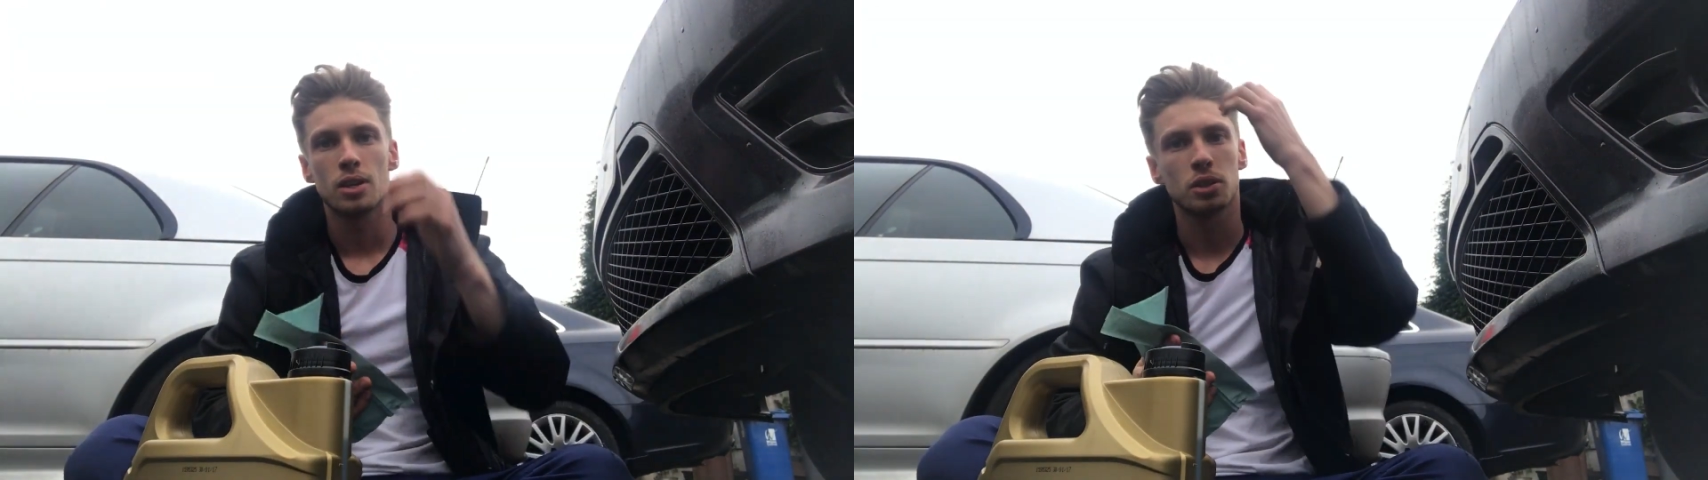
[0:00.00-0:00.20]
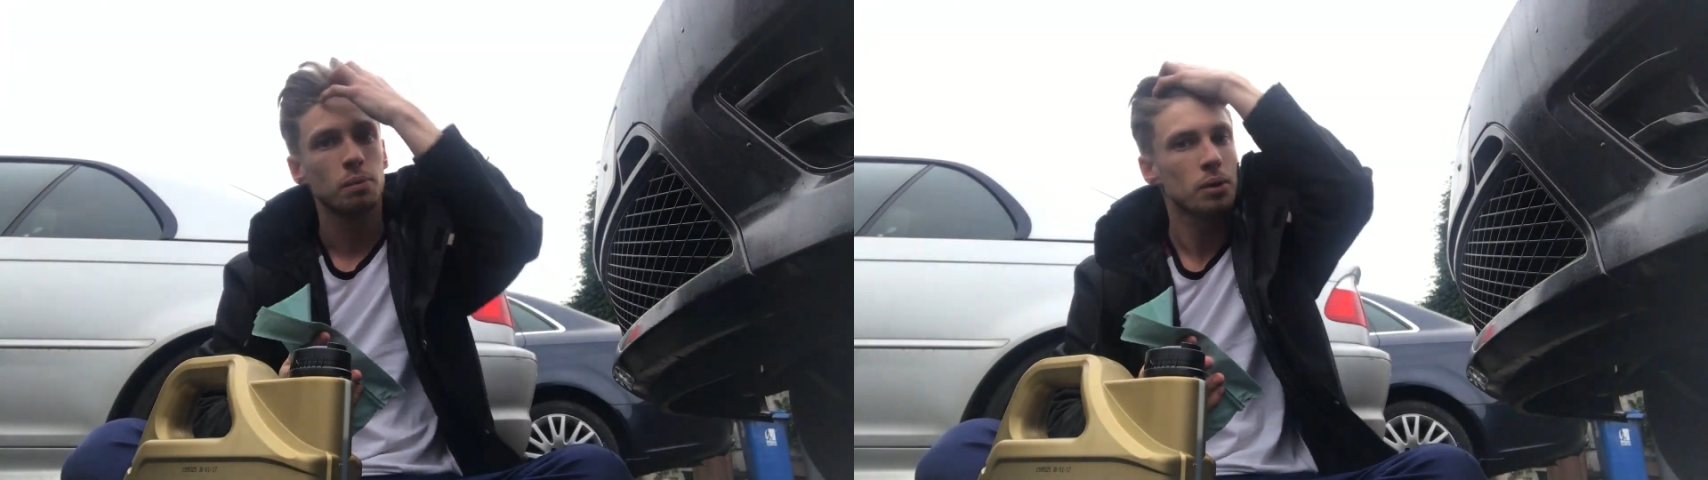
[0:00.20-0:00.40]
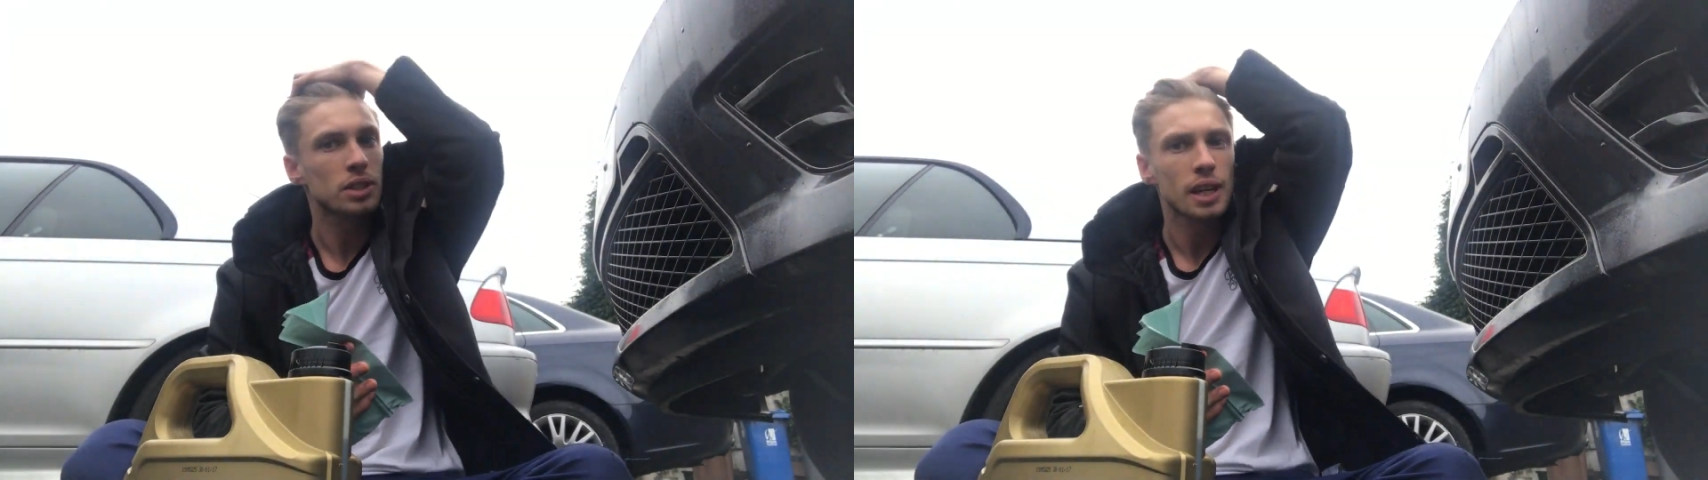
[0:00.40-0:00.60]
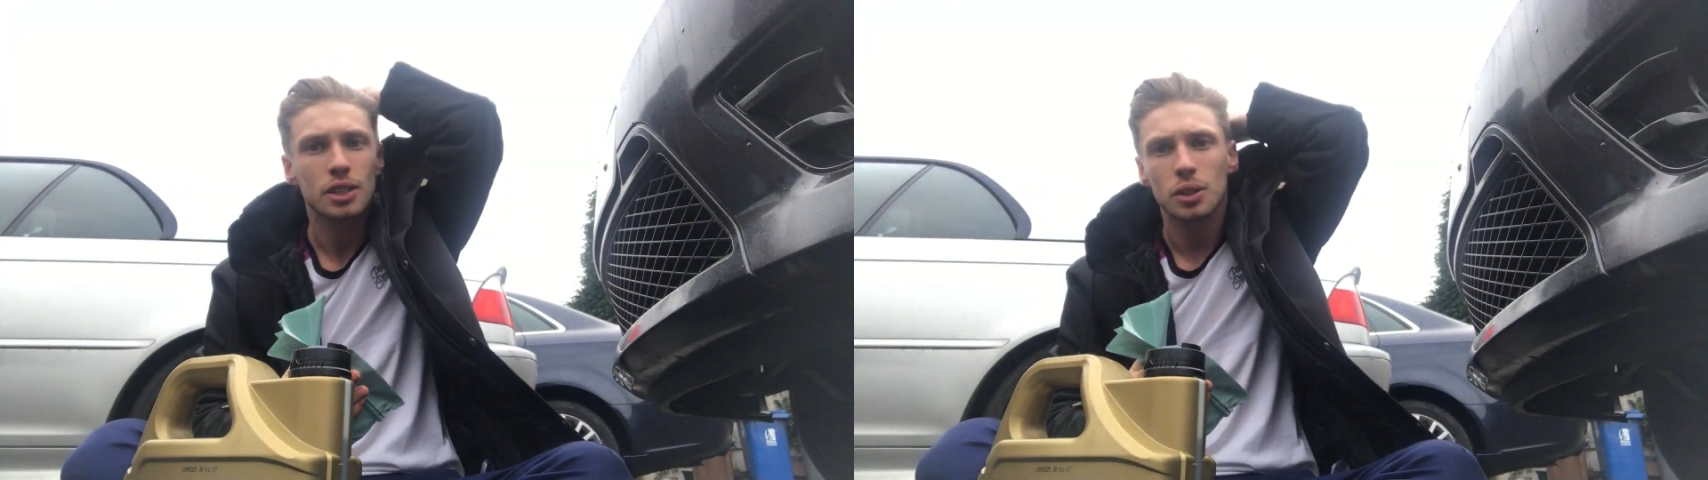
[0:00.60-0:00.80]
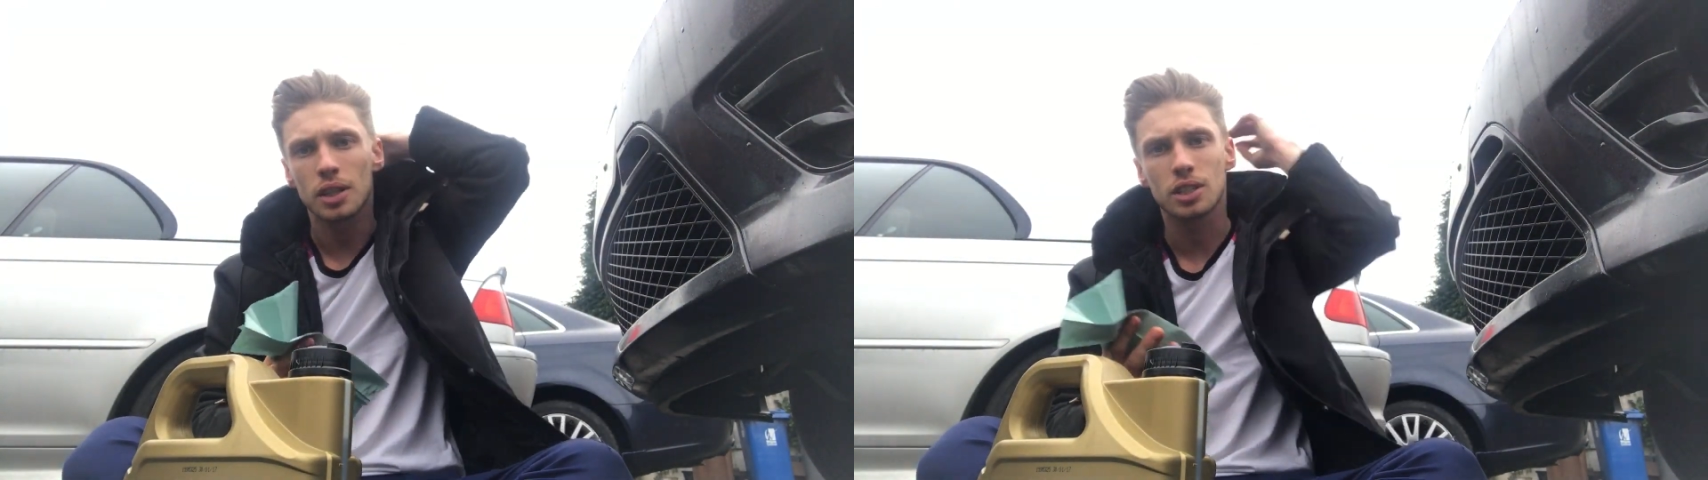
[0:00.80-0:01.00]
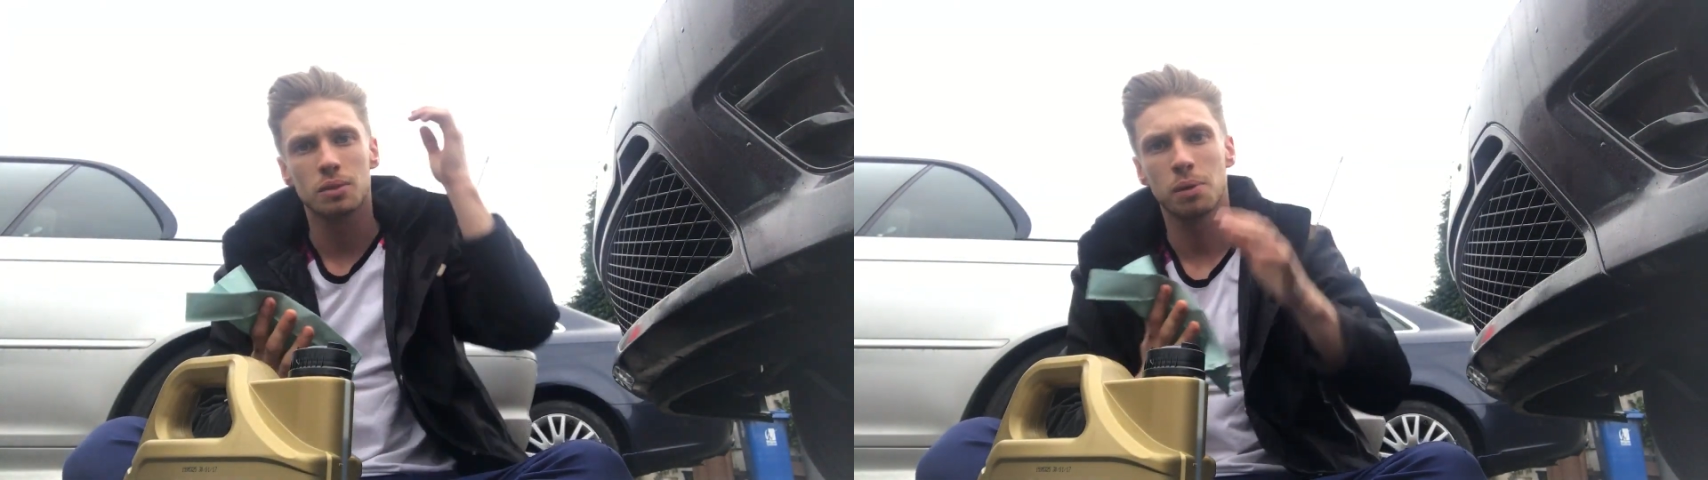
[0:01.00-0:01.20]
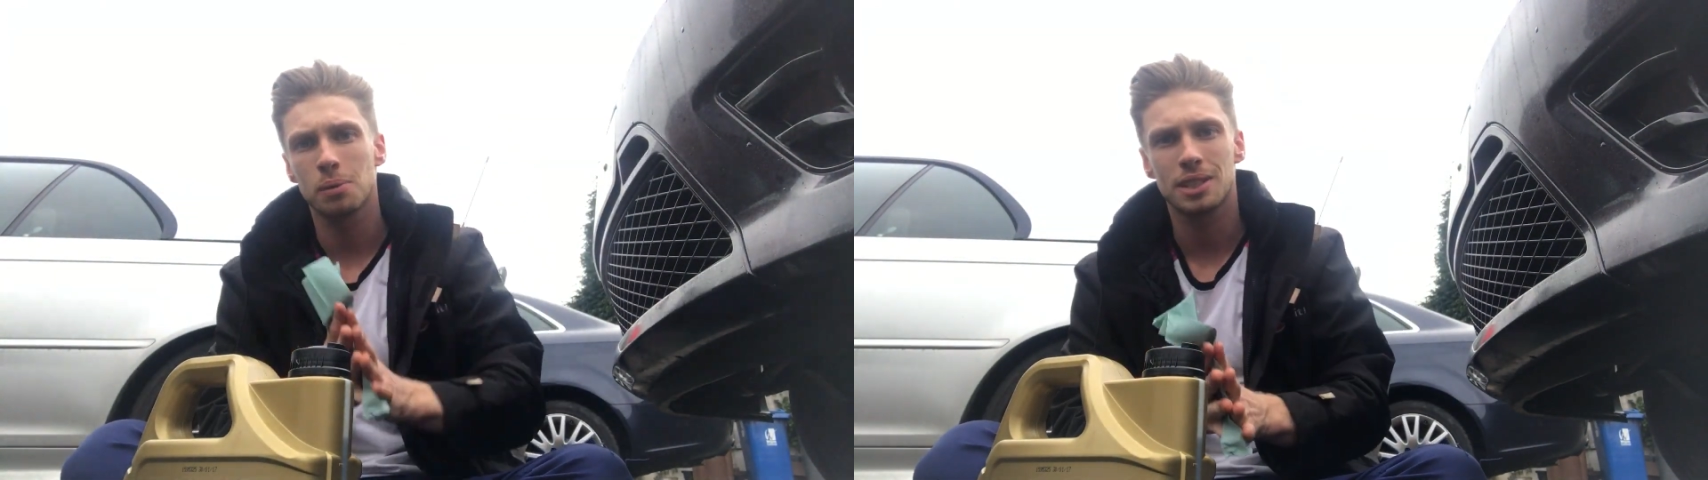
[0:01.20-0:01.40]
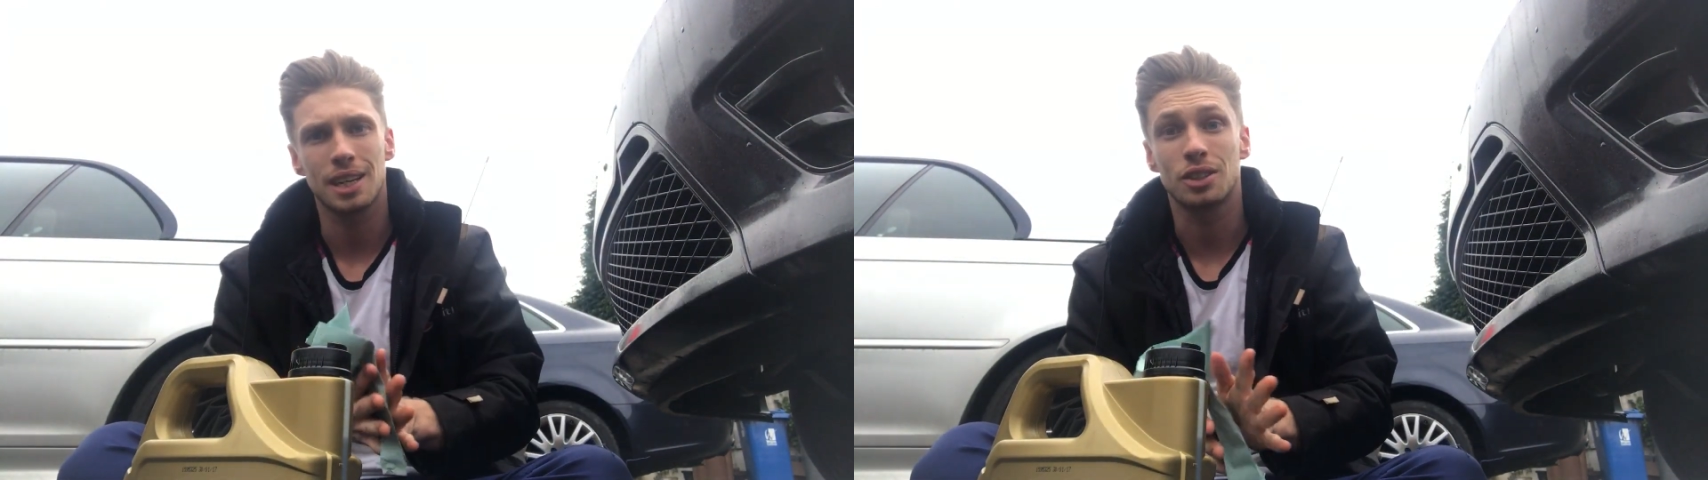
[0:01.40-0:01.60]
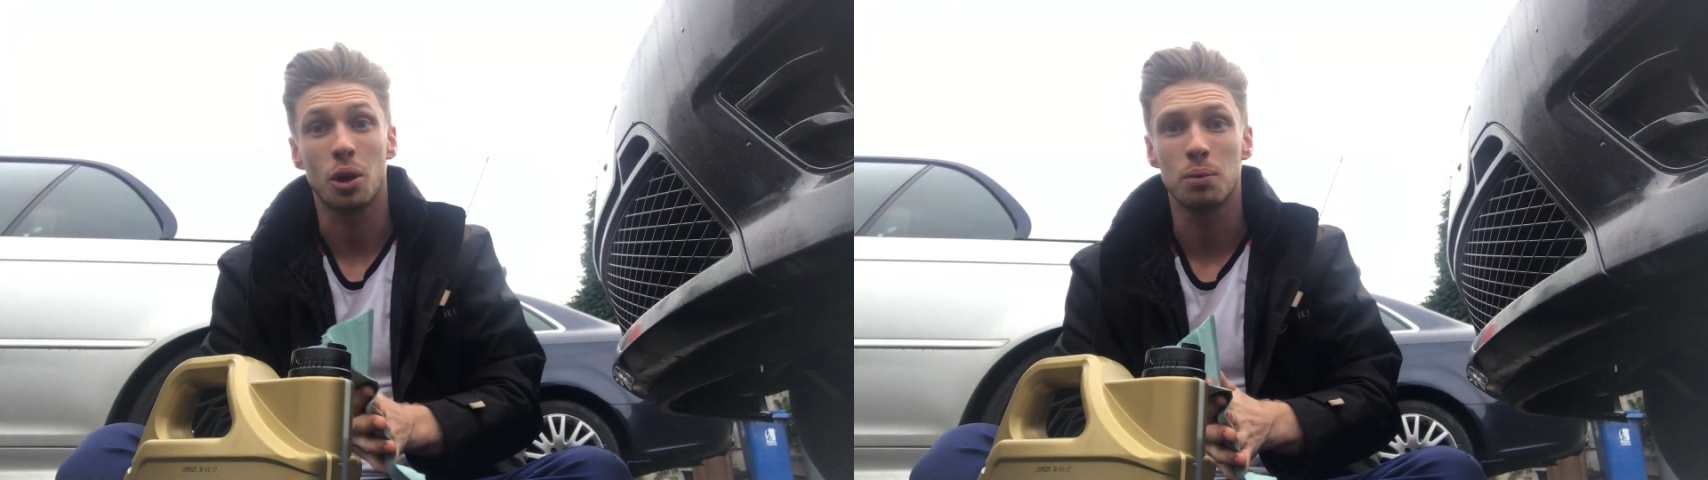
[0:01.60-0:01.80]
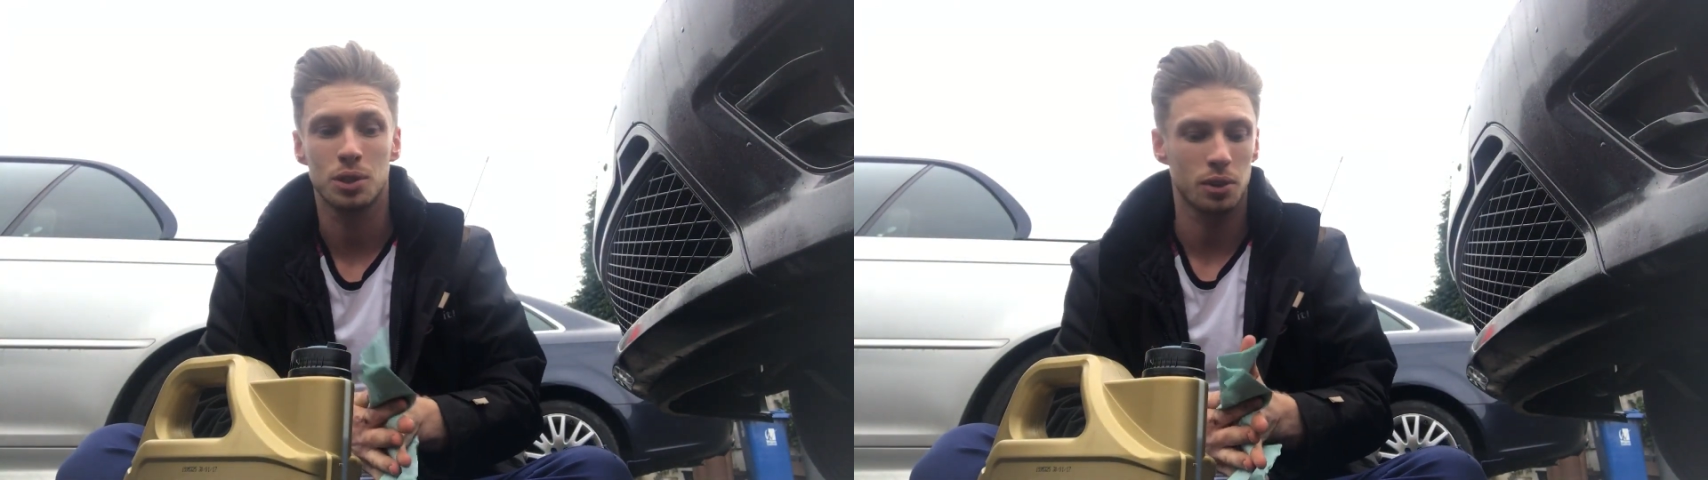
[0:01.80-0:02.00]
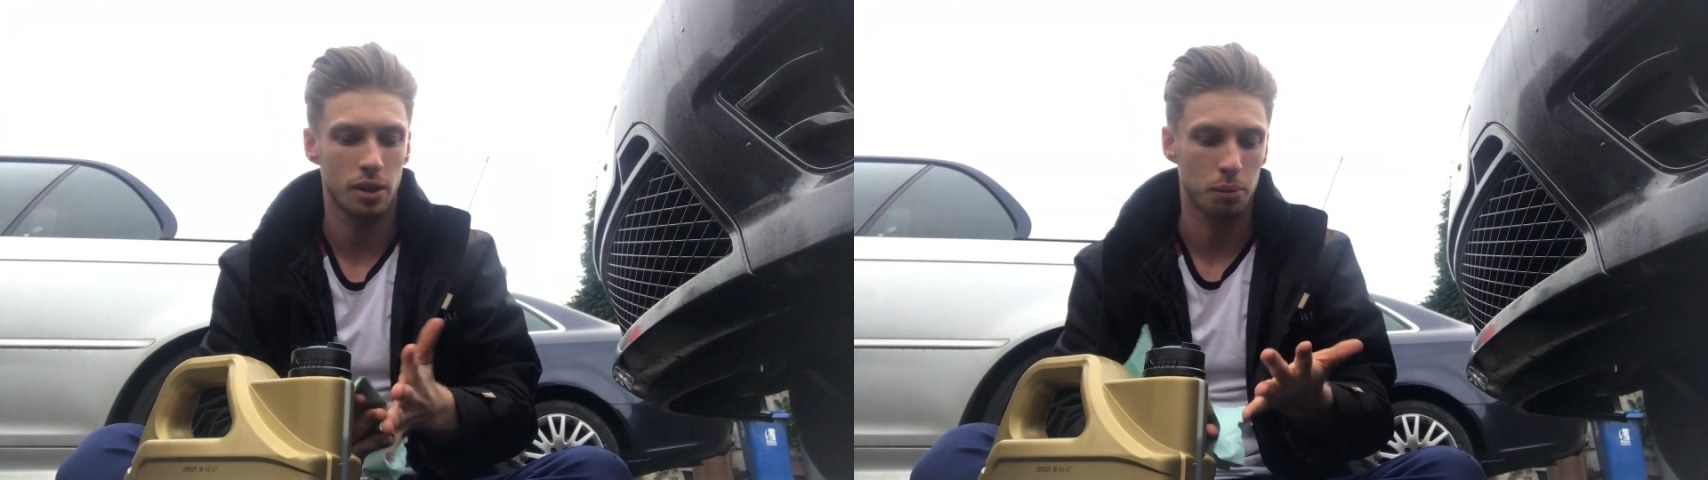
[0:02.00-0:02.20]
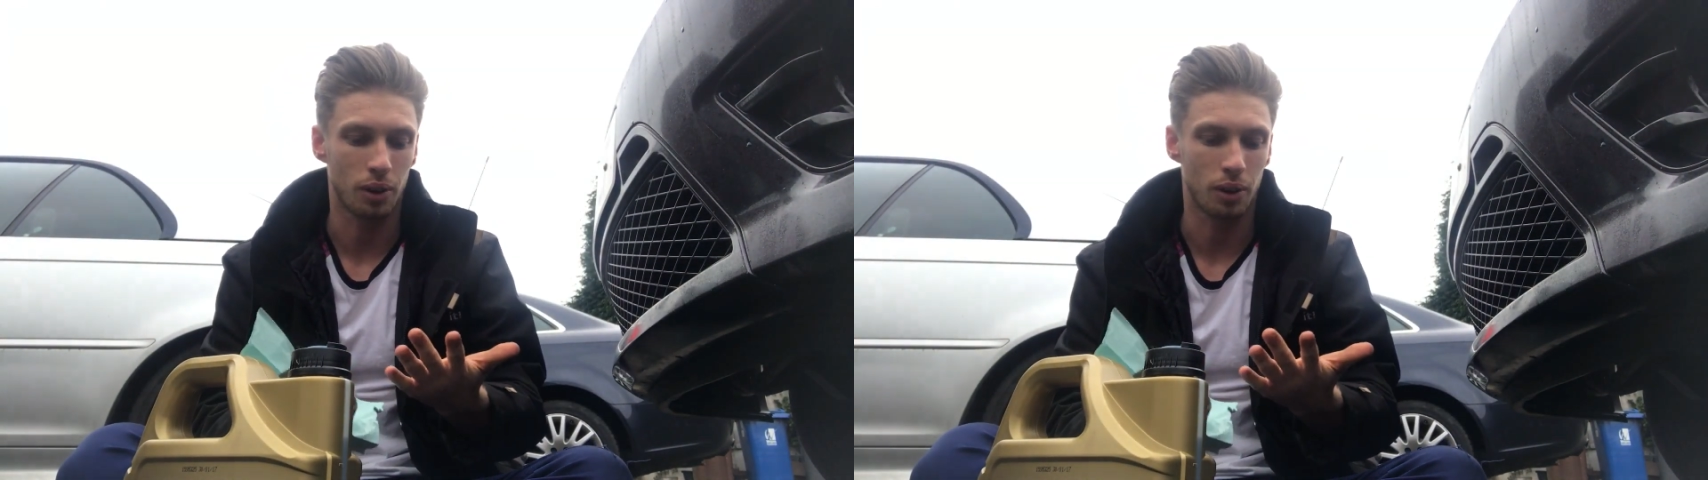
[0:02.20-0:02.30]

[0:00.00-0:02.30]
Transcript: some people say do this, some people say don't do it,